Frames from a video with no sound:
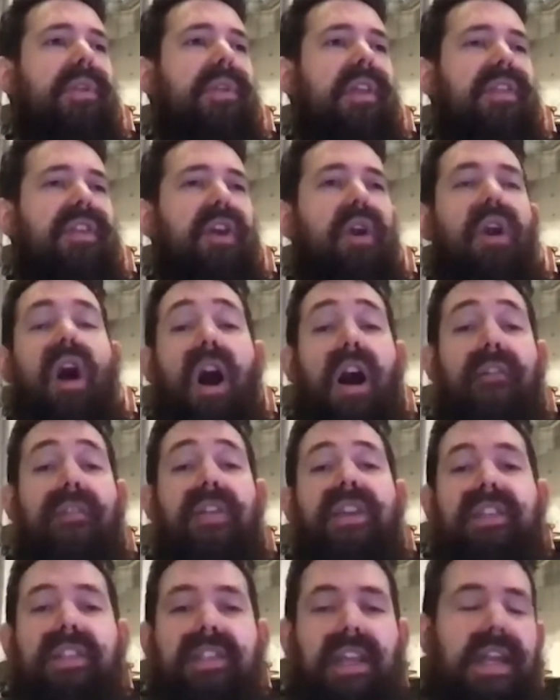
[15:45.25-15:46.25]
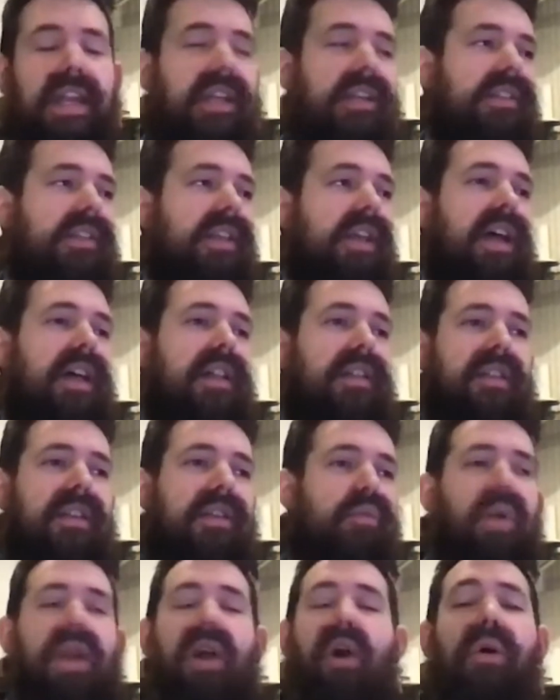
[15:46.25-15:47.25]
There are obvious things.
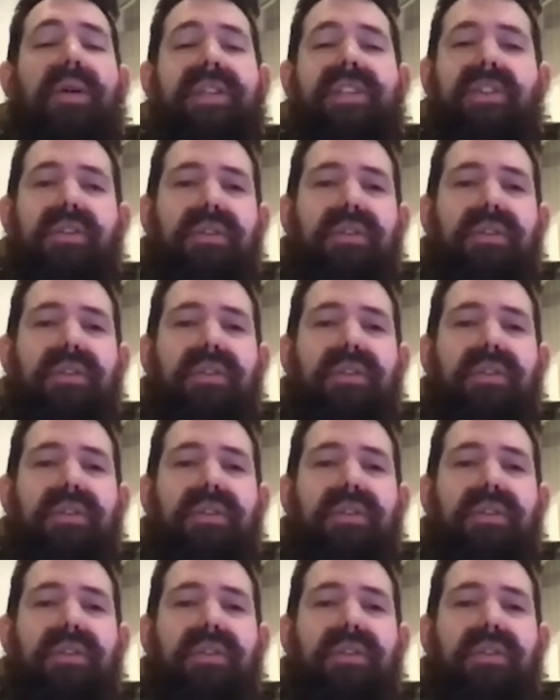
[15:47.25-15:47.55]
We always